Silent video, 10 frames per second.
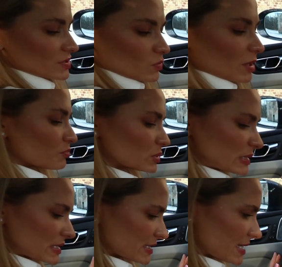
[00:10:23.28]
is well
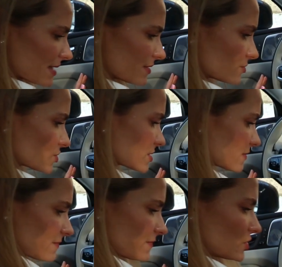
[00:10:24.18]
put together, just
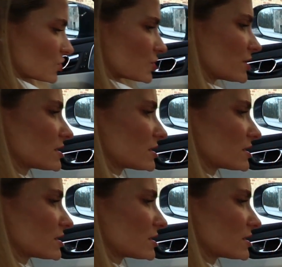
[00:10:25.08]
the finishing